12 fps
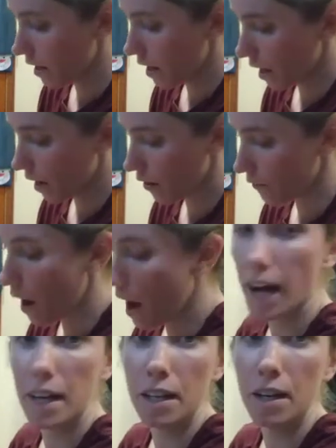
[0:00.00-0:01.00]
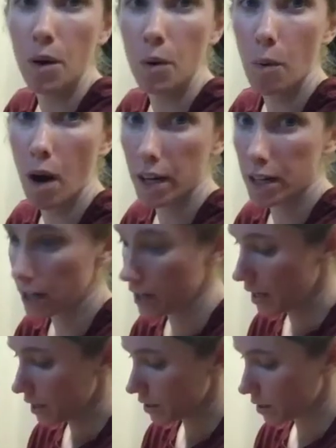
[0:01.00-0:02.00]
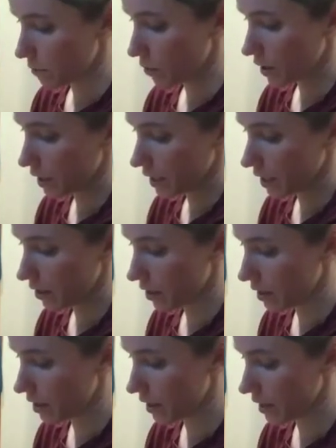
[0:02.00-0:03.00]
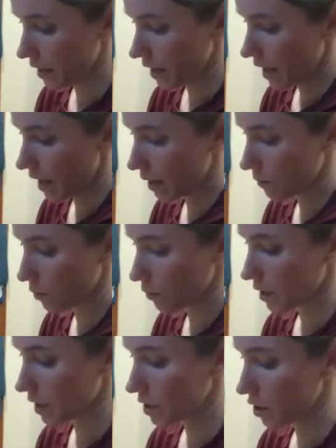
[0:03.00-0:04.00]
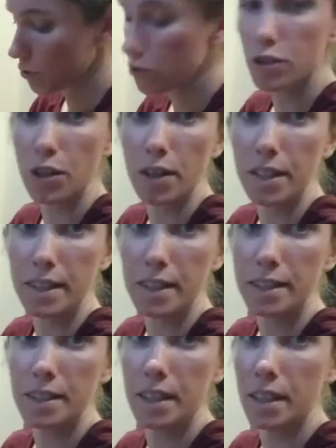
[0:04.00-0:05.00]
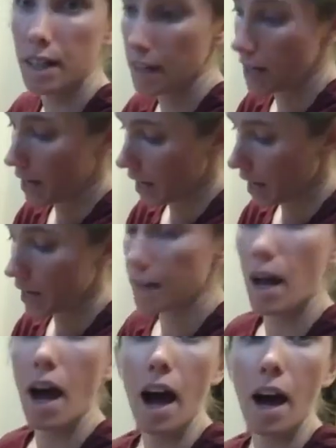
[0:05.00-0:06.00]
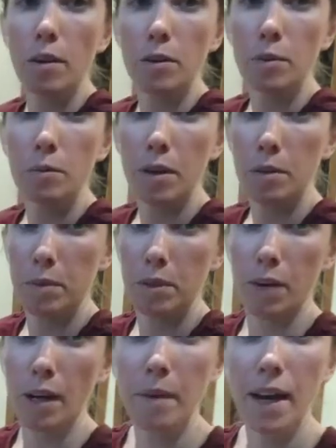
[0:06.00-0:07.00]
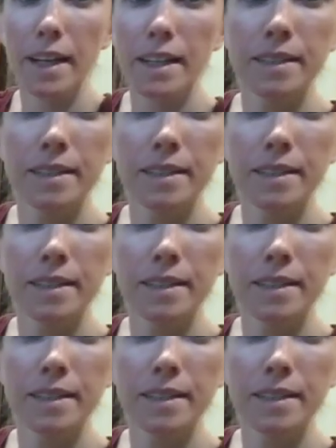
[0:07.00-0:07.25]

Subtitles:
of hot water to put in here, and we'll continue stirring this, and I will be right back.